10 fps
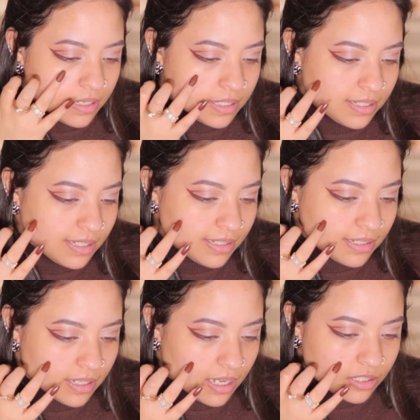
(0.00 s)
See, it
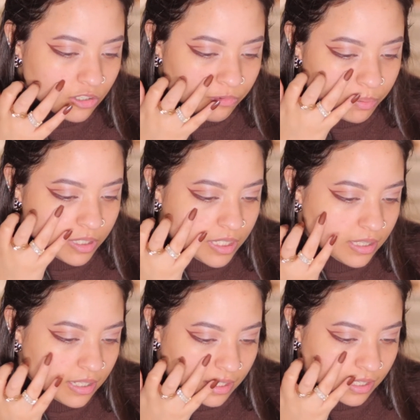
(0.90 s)
starts off pretty
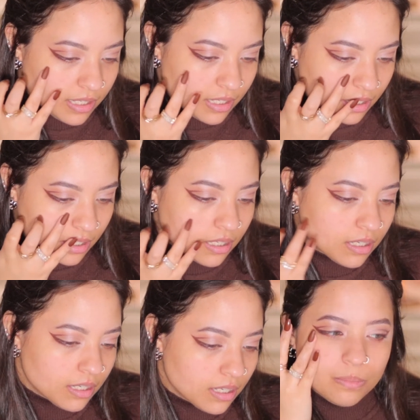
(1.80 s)
thick,
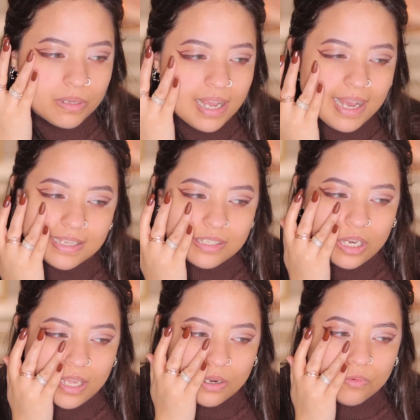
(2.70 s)
but as you
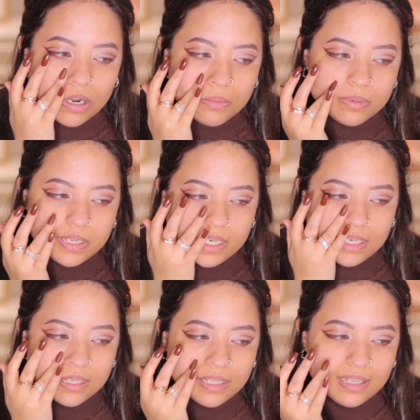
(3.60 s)
rub
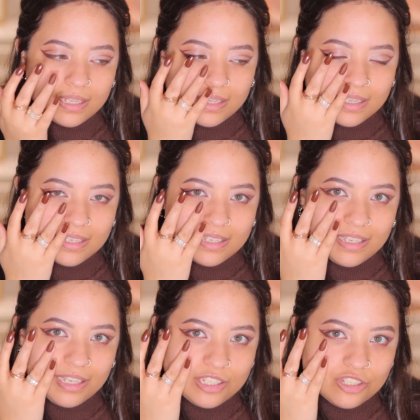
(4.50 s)
it,
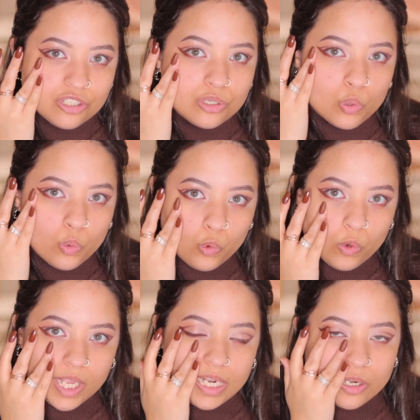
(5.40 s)
it just
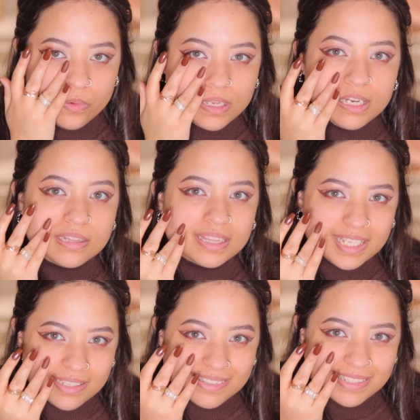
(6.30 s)
really
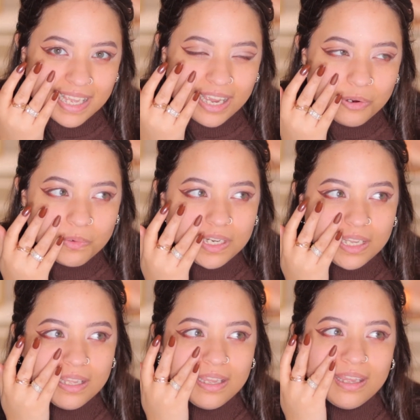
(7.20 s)
thins out
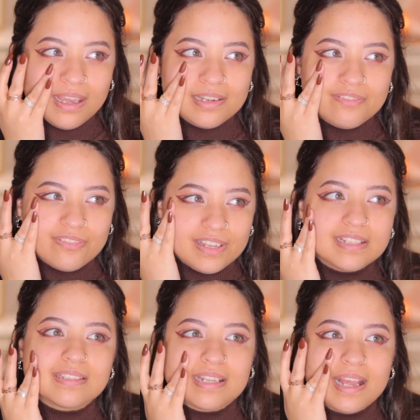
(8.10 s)
and
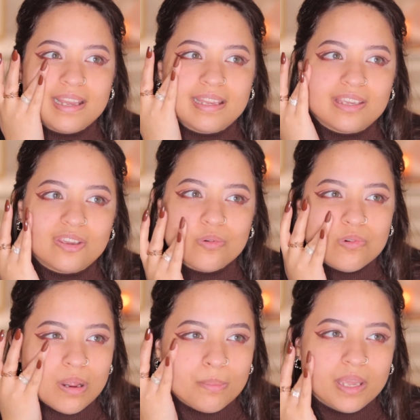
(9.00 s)
feels like you're
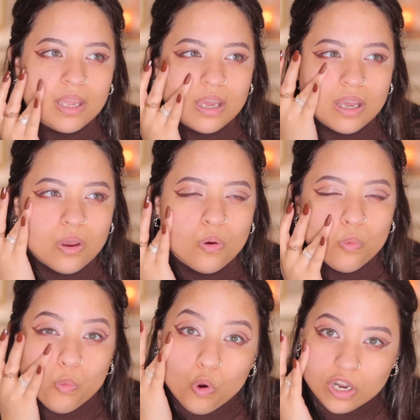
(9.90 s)
rubbing
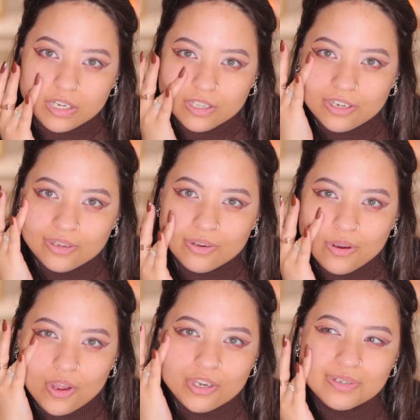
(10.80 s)
water
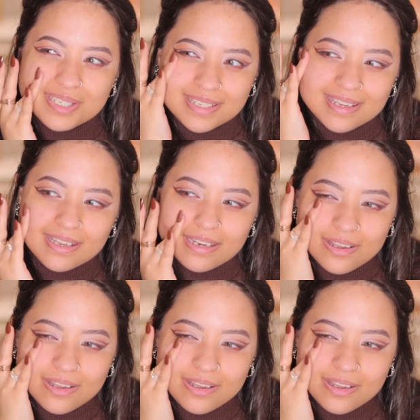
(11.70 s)
on your skin.